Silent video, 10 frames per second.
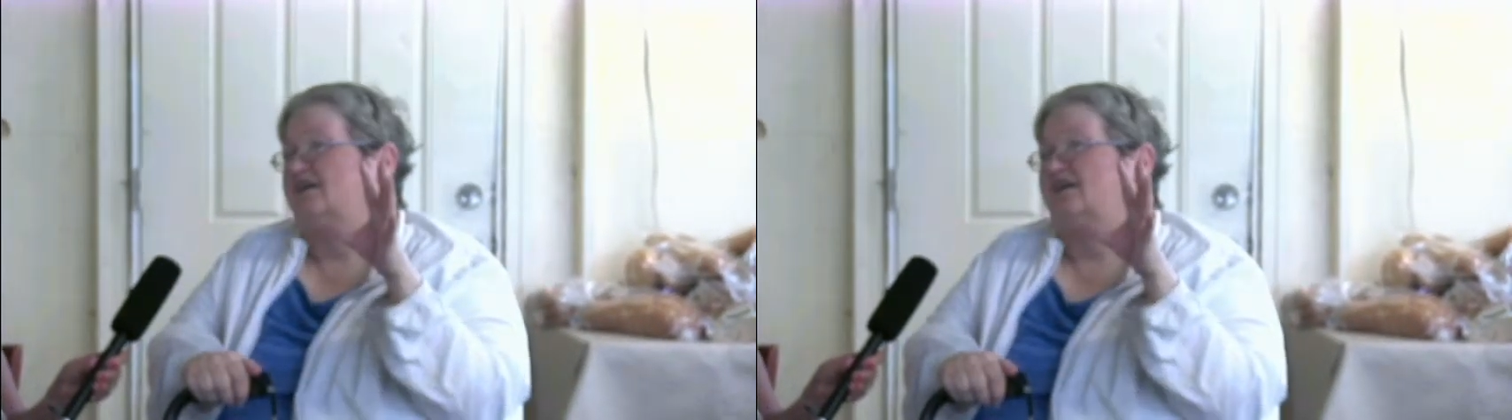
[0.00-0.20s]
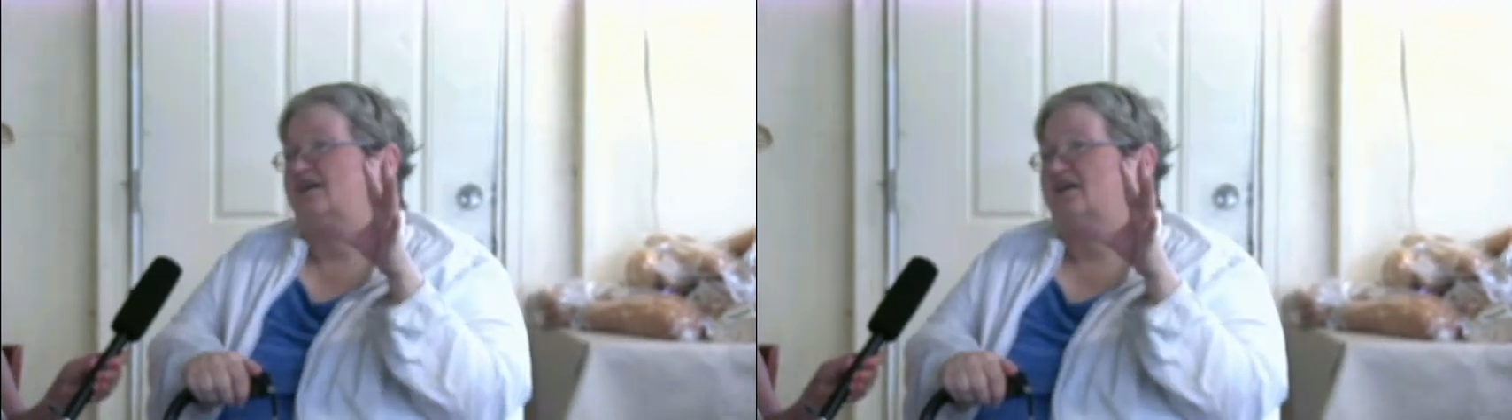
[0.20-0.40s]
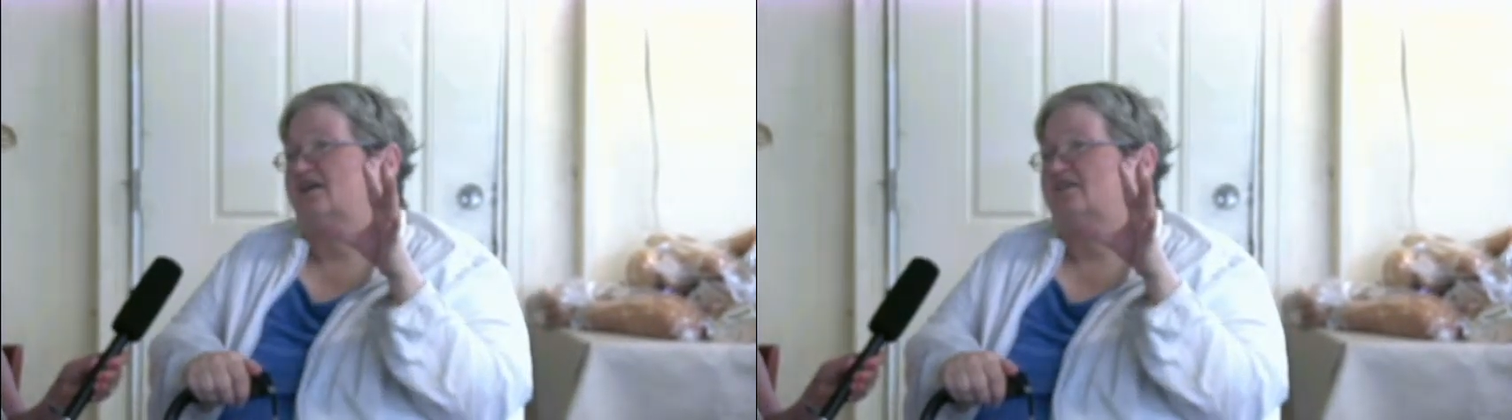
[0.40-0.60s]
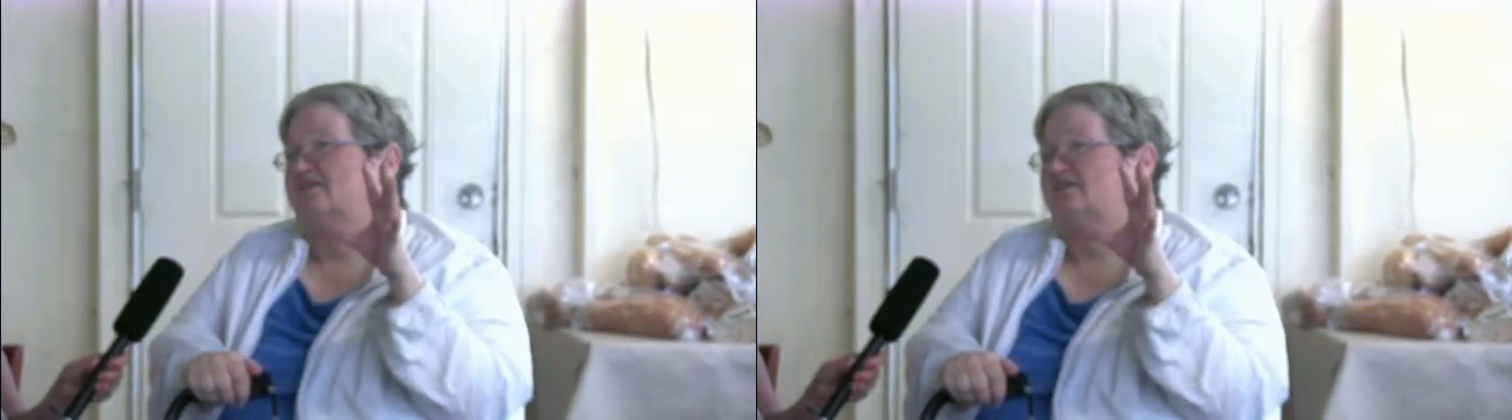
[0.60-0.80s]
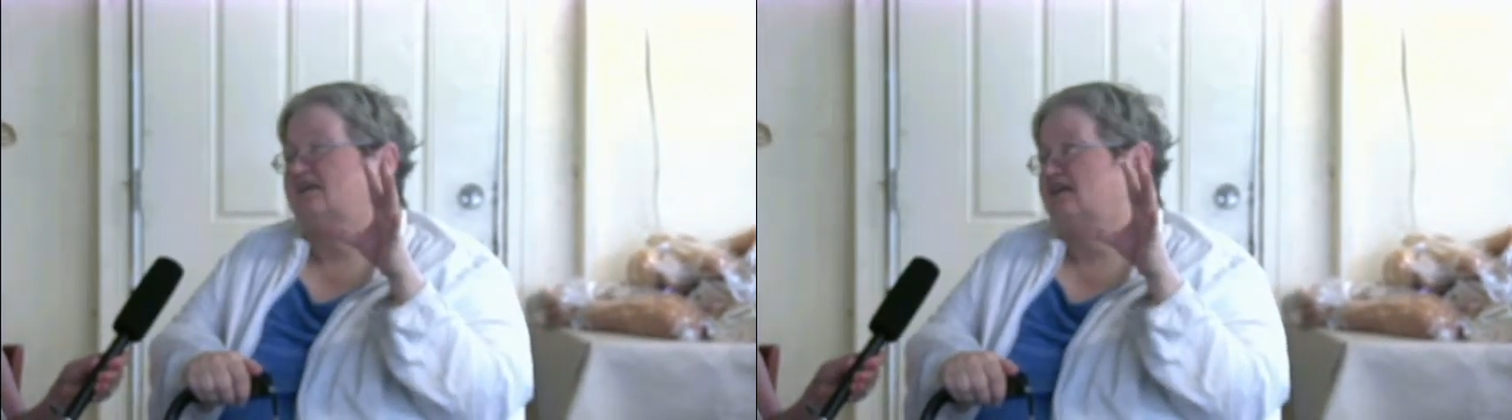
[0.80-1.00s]
and
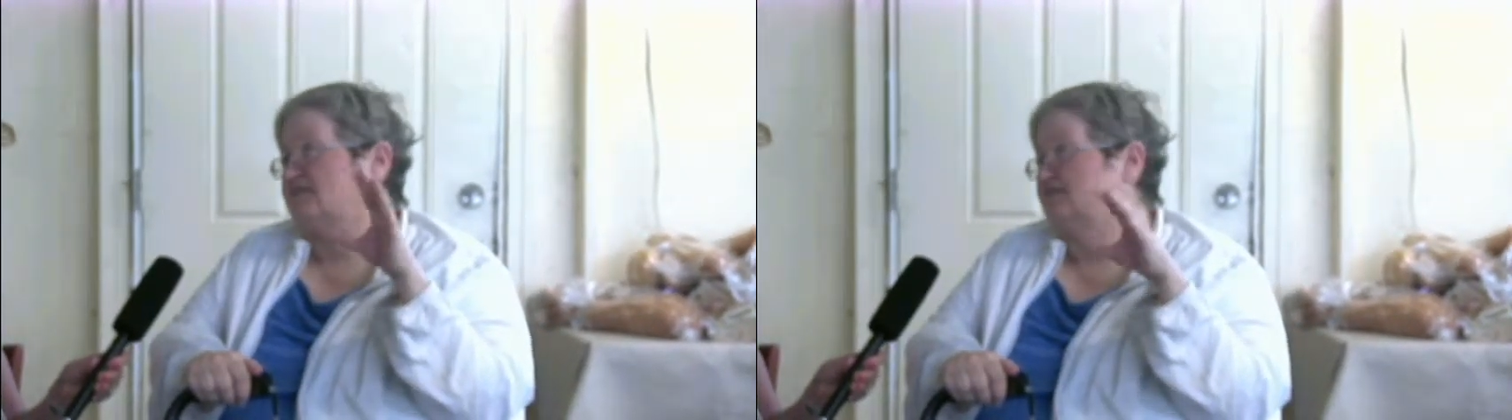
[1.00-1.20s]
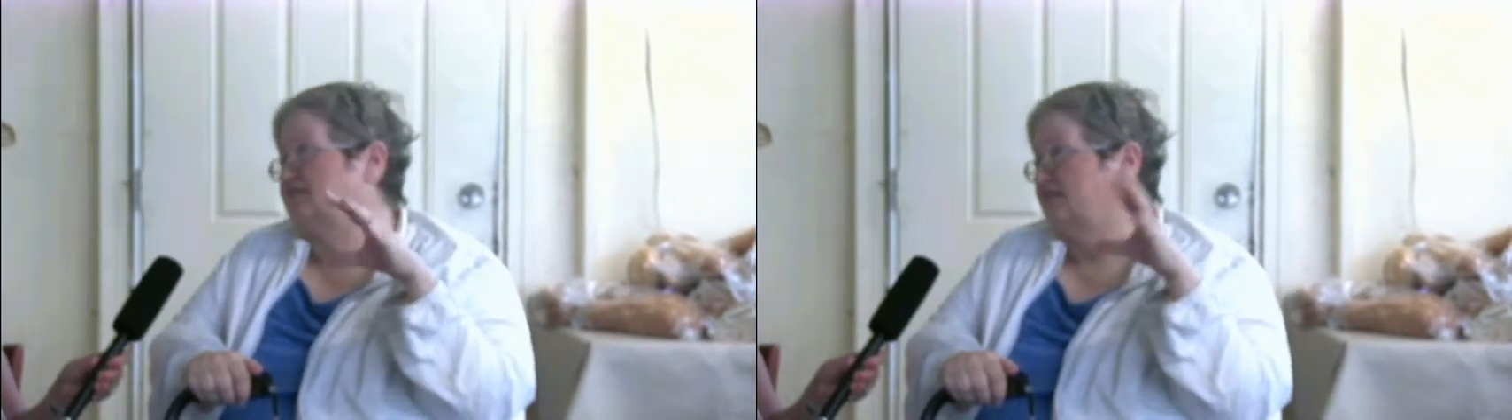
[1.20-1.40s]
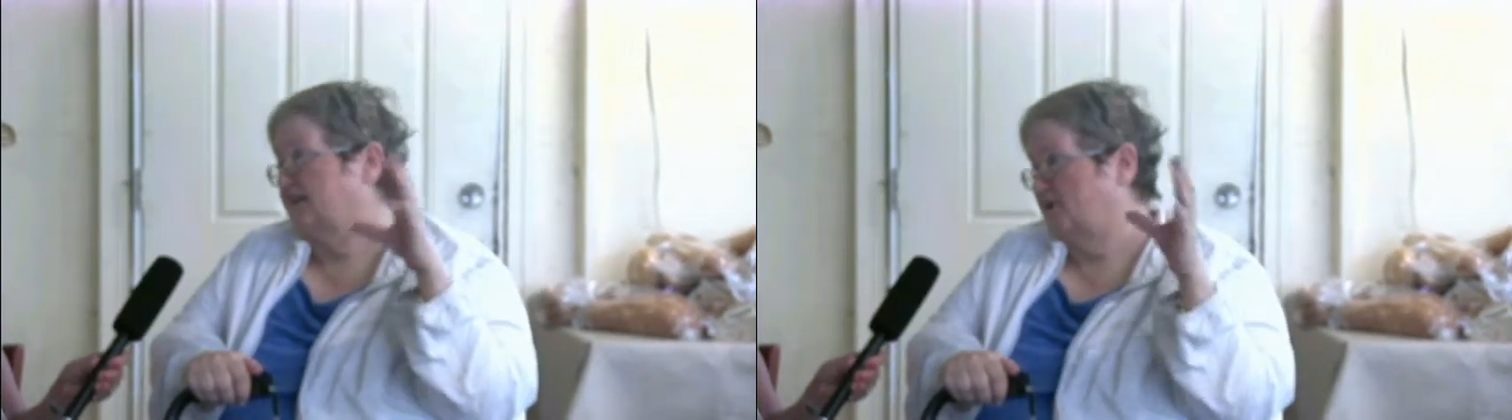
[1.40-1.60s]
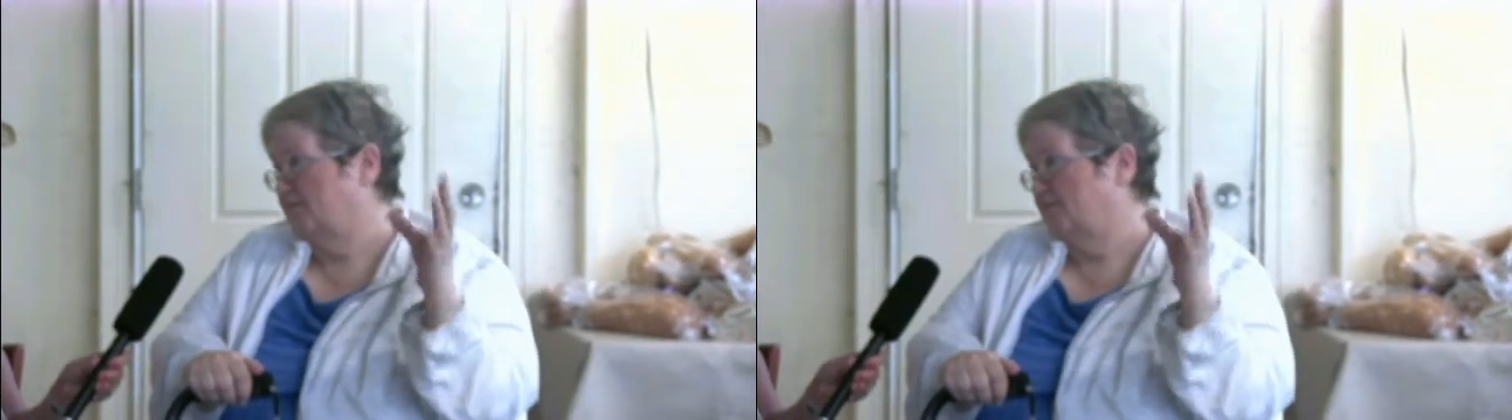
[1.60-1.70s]
set up